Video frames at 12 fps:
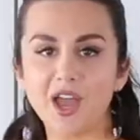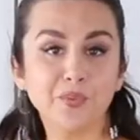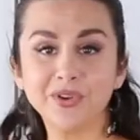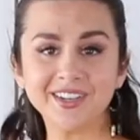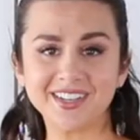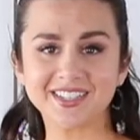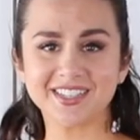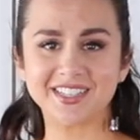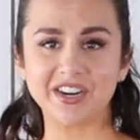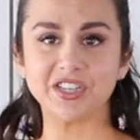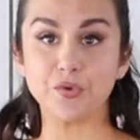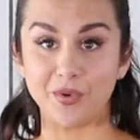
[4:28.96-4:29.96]
I wouldn't
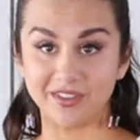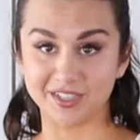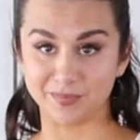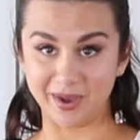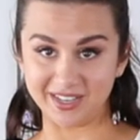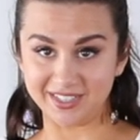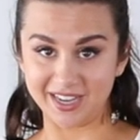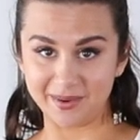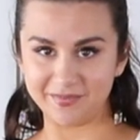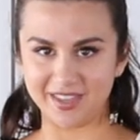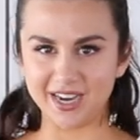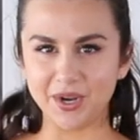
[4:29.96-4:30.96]
necessarily wear this buttoned
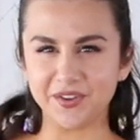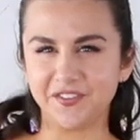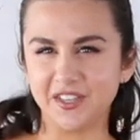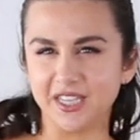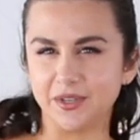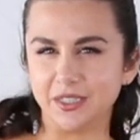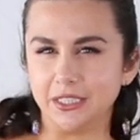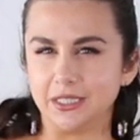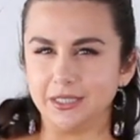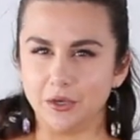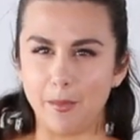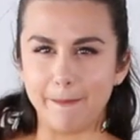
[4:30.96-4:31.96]
up. Then I would feel like it would look a
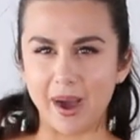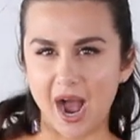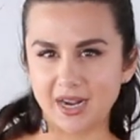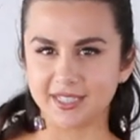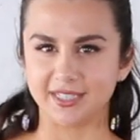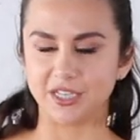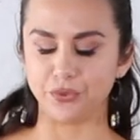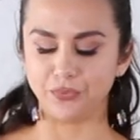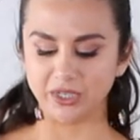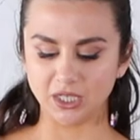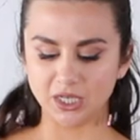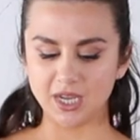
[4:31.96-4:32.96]
little boxy and
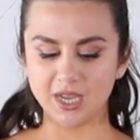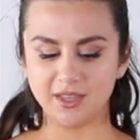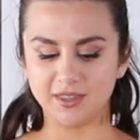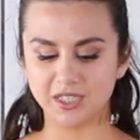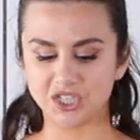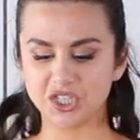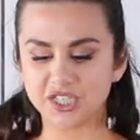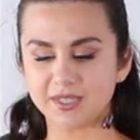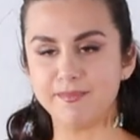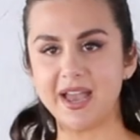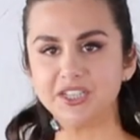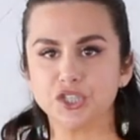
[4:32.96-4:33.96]
weird. This is just
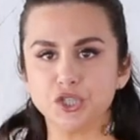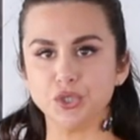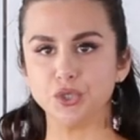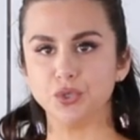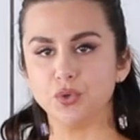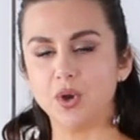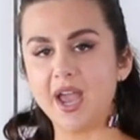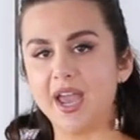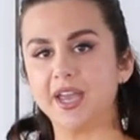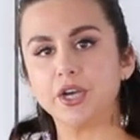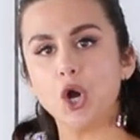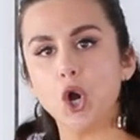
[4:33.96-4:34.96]
meant to hang